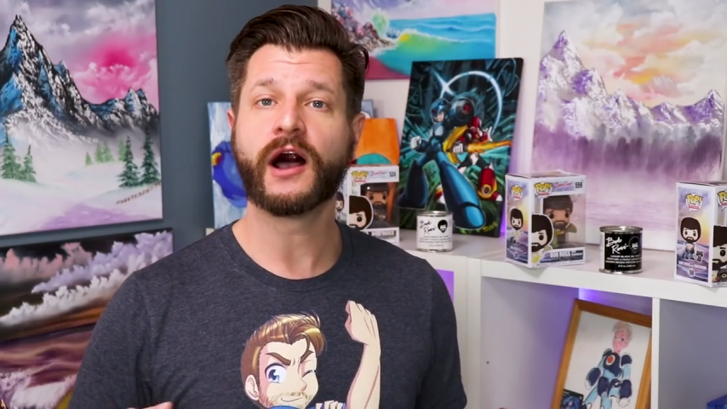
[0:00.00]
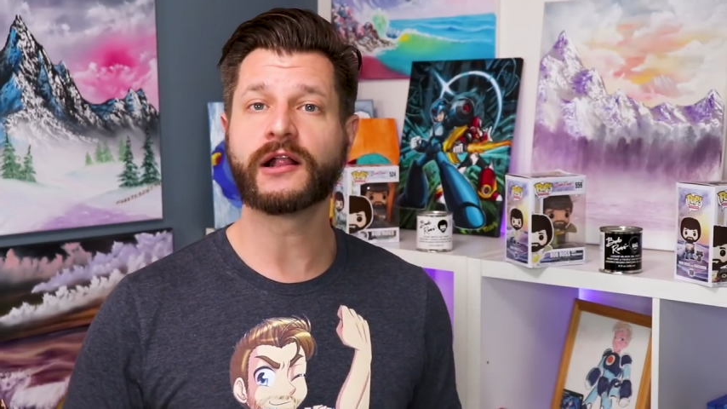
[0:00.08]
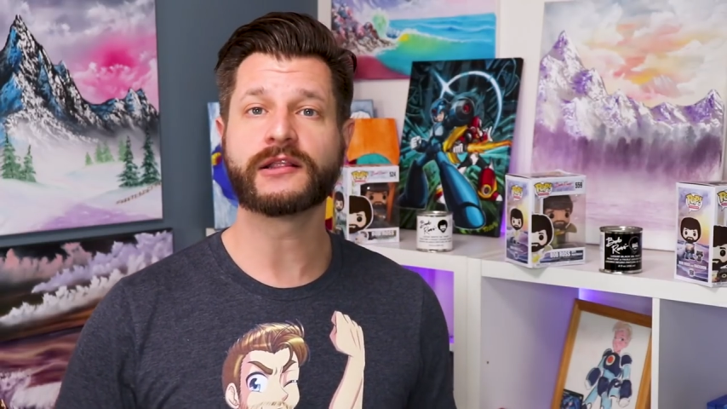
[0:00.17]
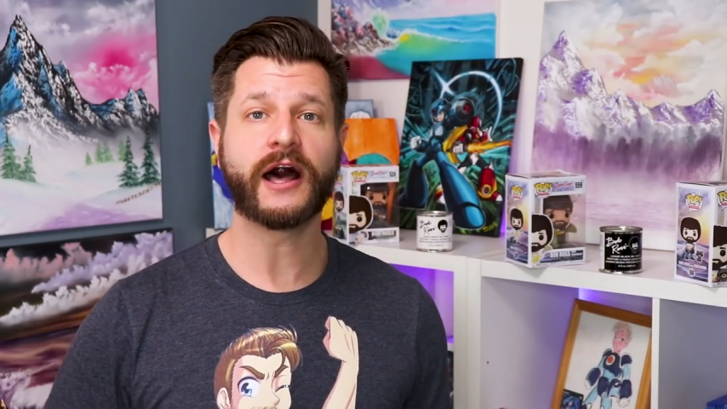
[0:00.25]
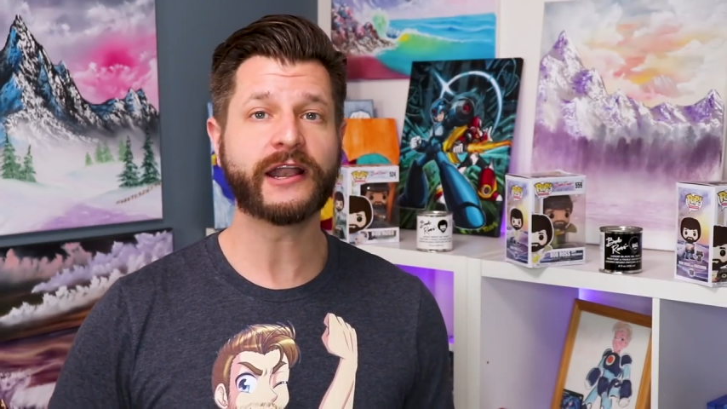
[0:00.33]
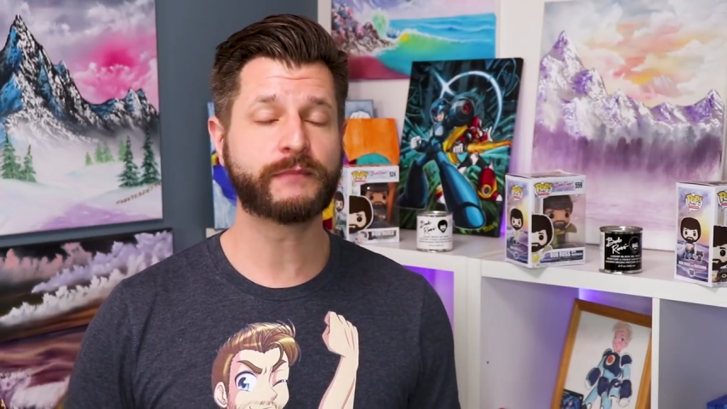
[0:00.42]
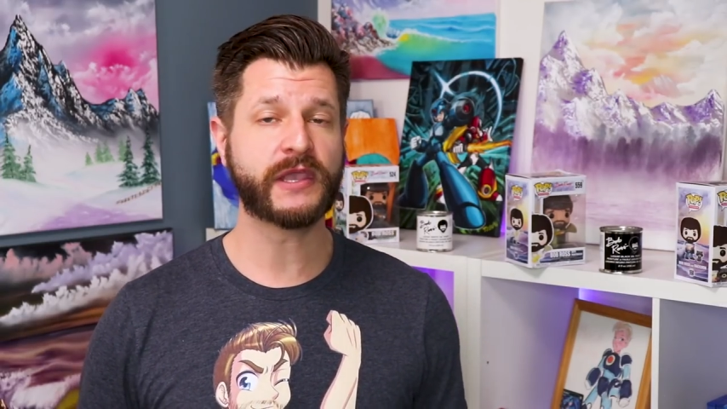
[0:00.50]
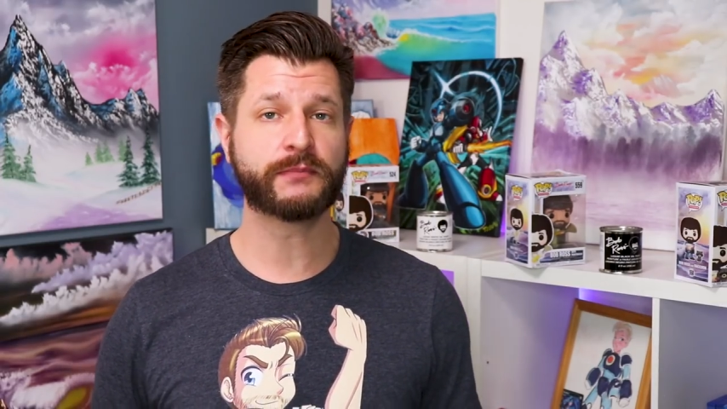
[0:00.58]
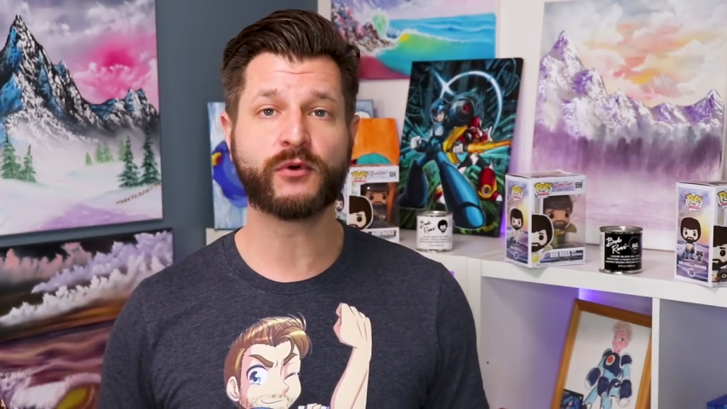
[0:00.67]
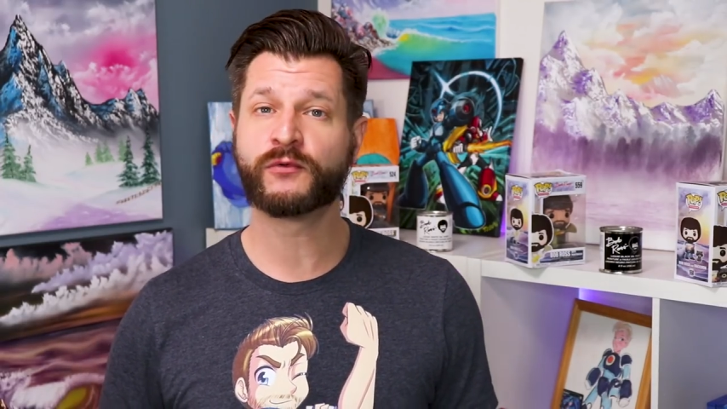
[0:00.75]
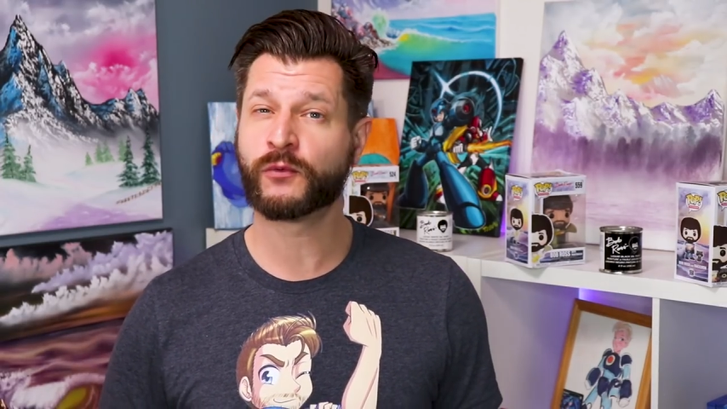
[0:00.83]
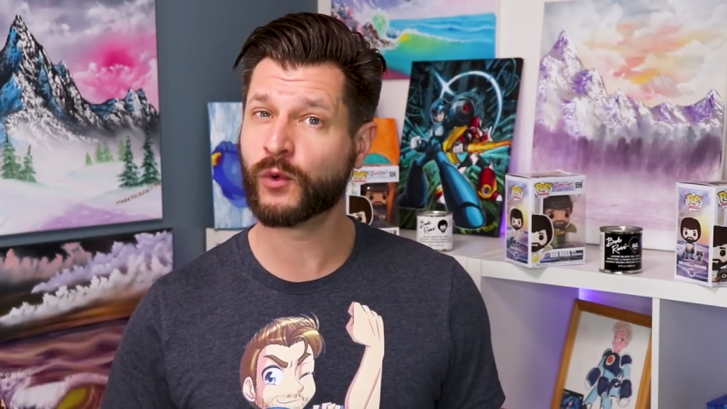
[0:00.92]
A lot of
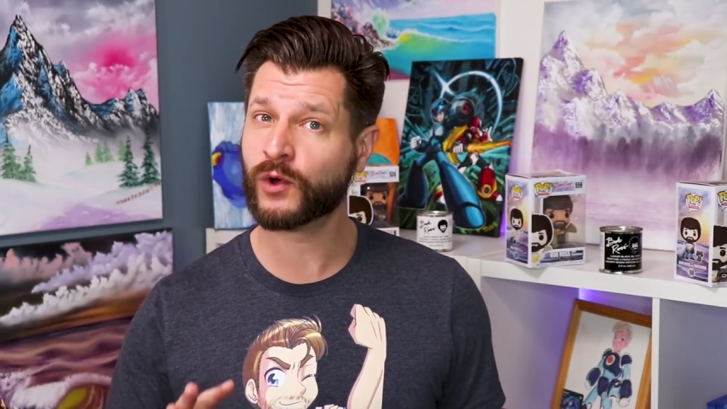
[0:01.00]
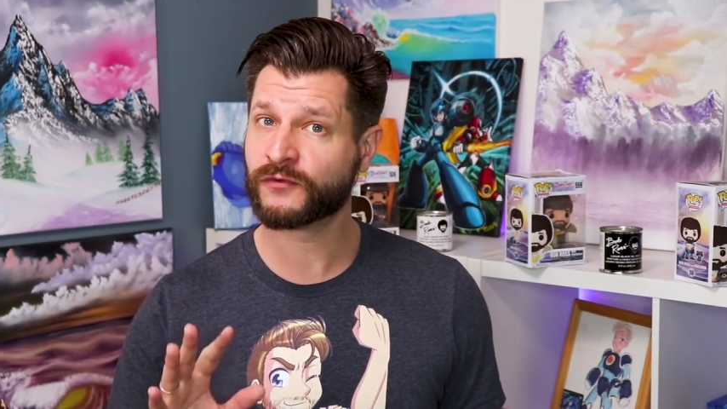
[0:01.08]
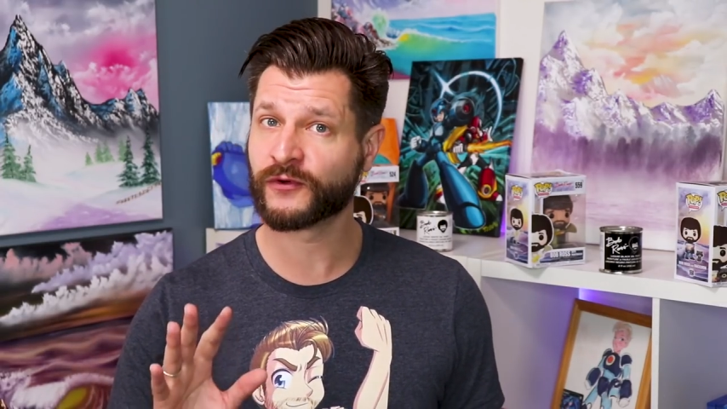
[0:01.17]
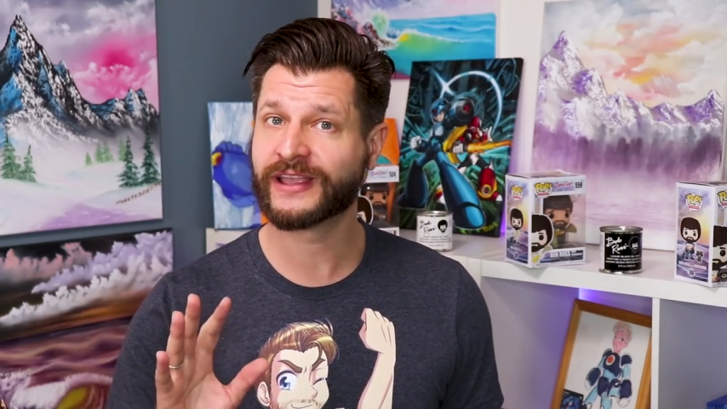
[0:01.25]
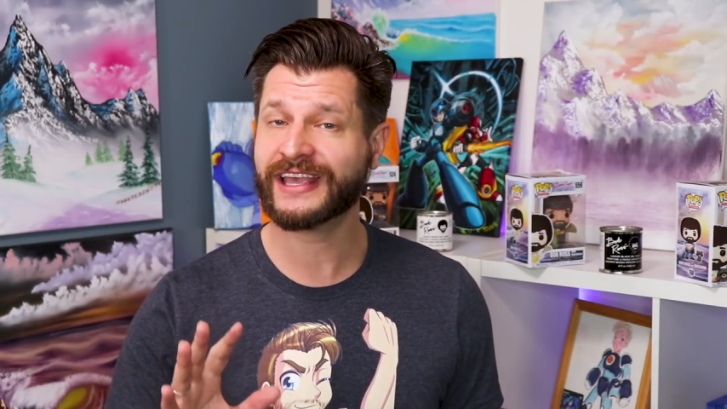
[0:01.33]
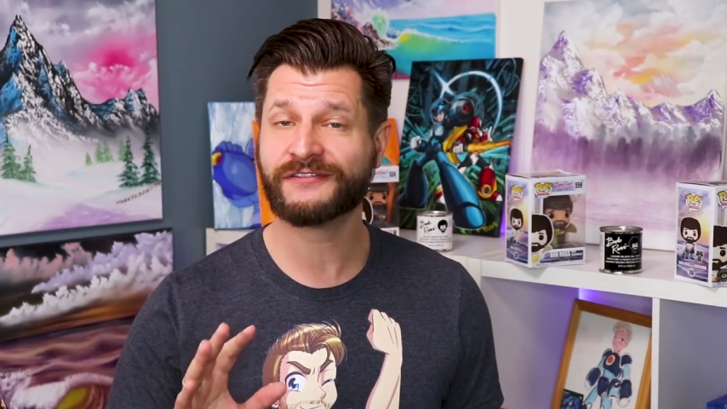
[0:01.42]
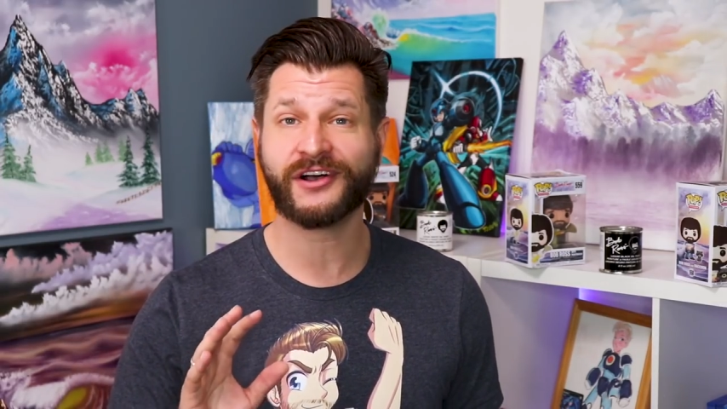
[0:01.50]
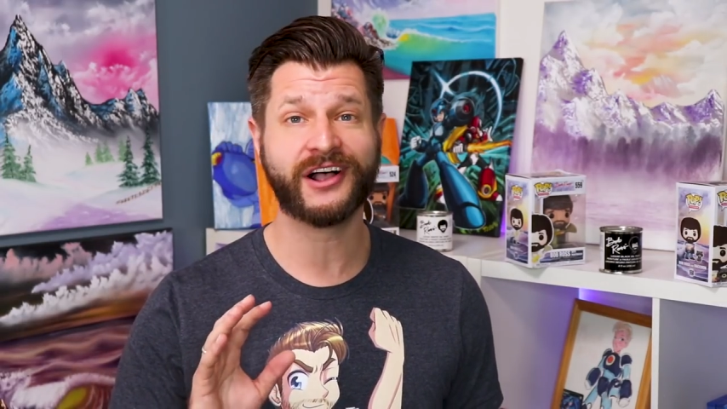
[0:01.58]
people will forgive